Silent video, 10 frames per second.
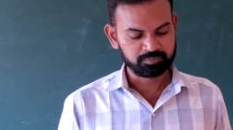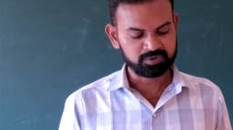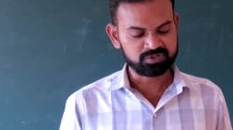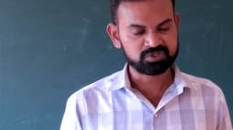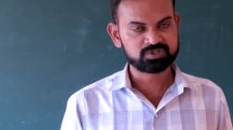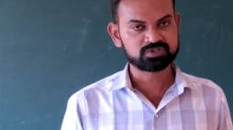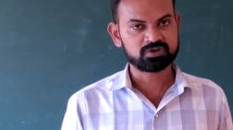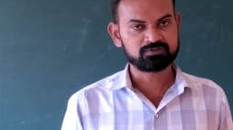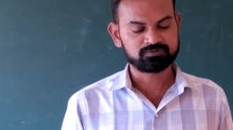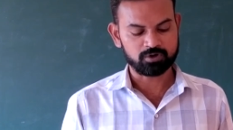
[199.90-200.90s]
pieces
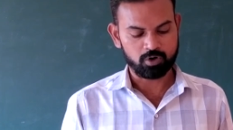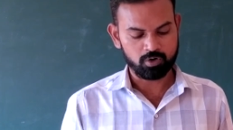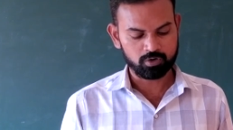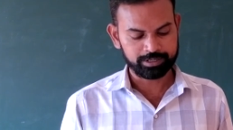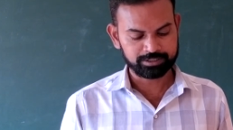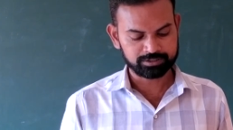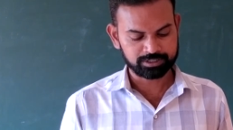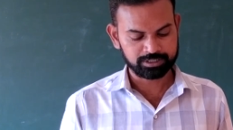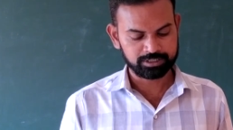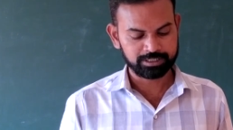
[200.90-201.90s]
of
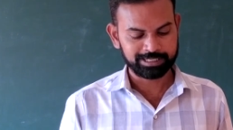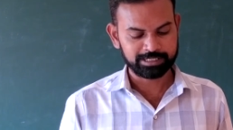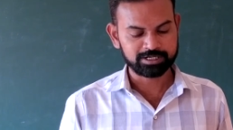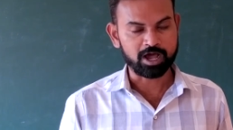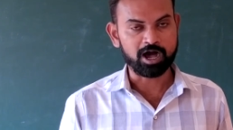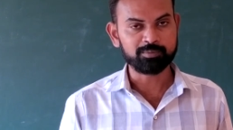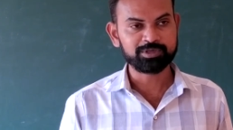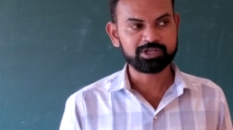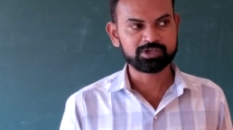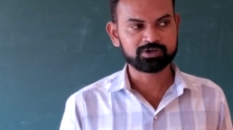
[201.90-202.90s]
oratory in
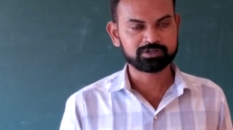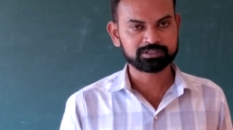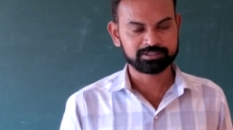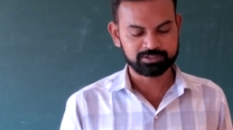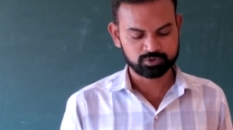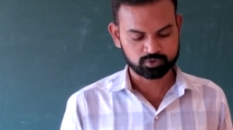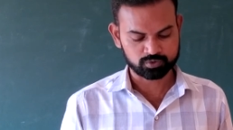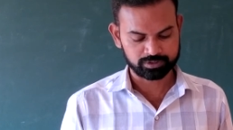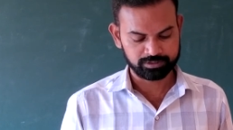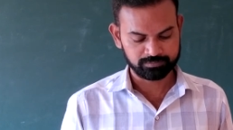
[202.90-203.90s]
American
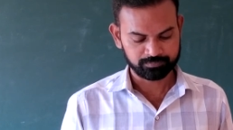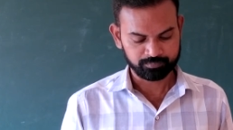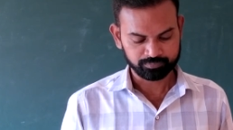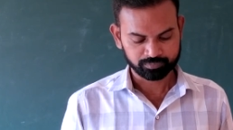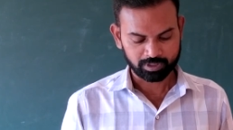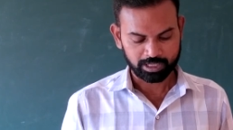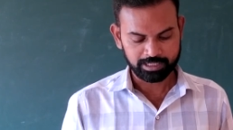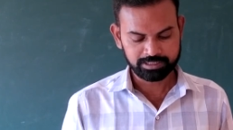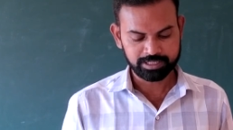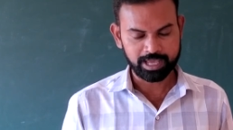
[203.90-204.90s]
history.
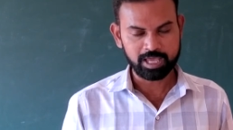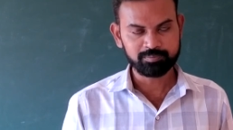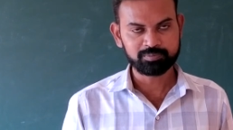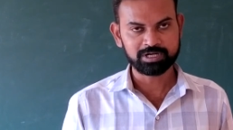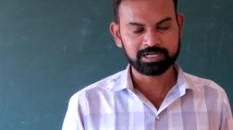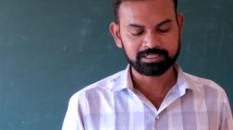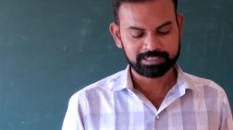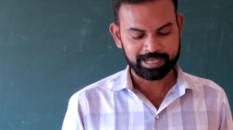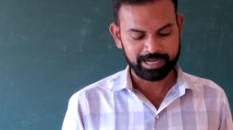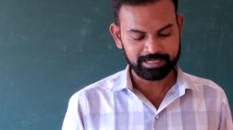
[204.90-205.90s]
In
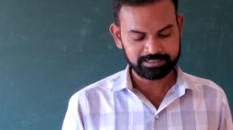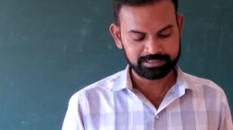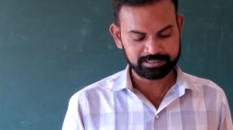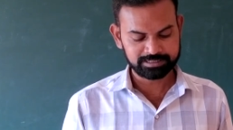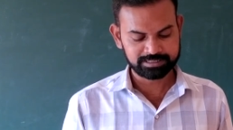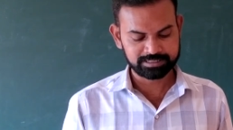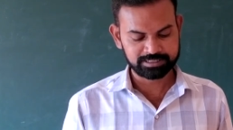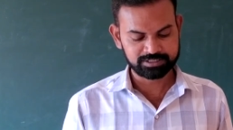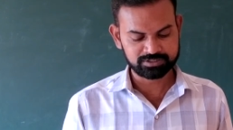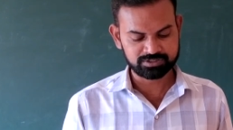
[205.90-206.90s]
April
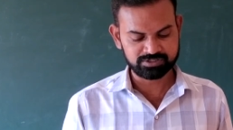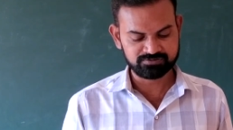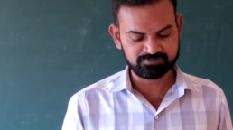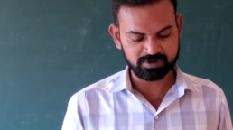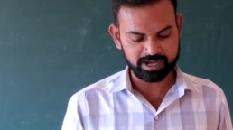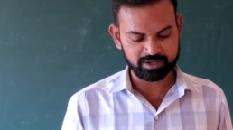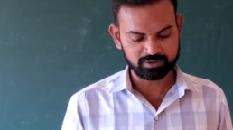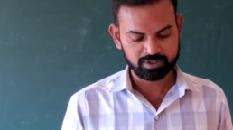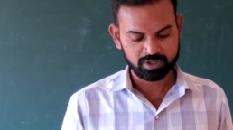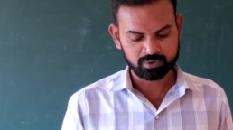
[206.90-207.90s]

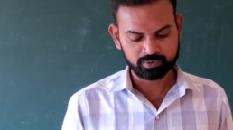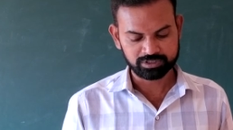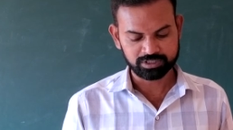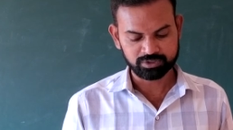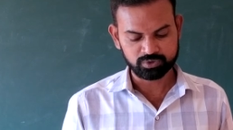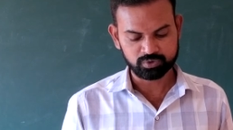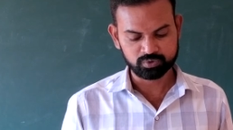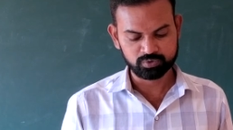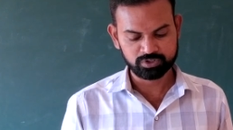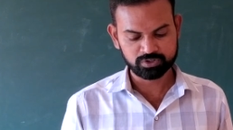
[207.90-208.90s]
1865, with the
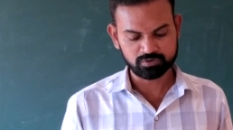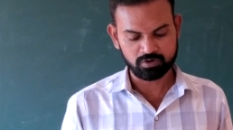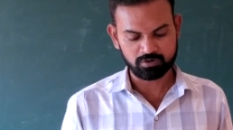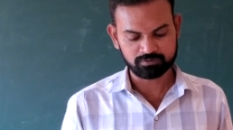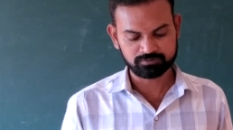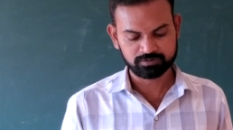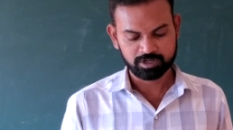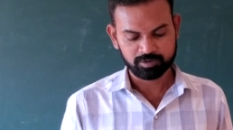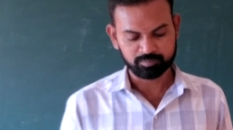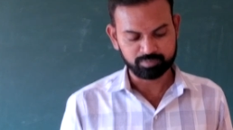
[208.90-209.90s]
Union of
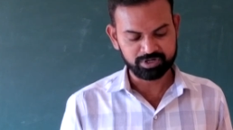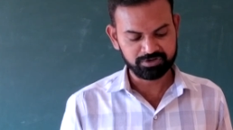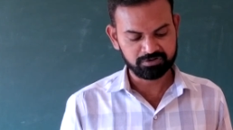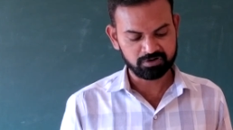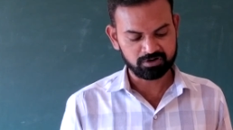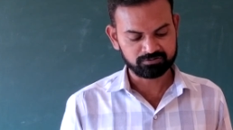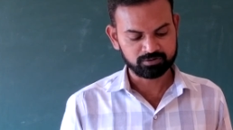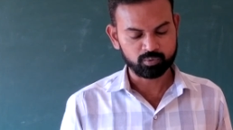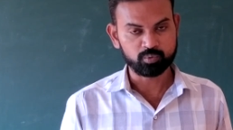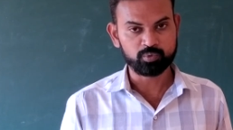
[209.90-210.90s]
brink of
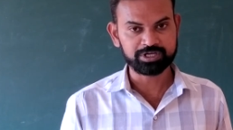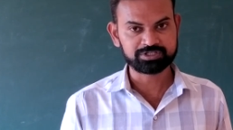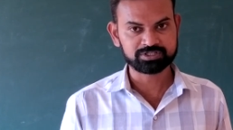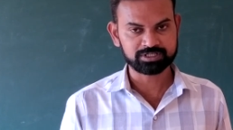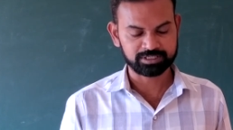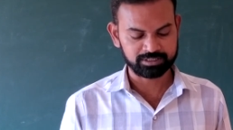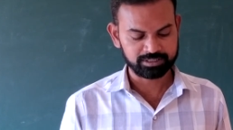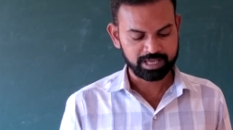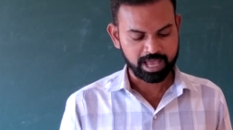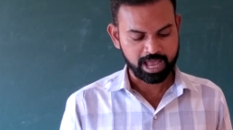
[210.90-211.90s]
victory,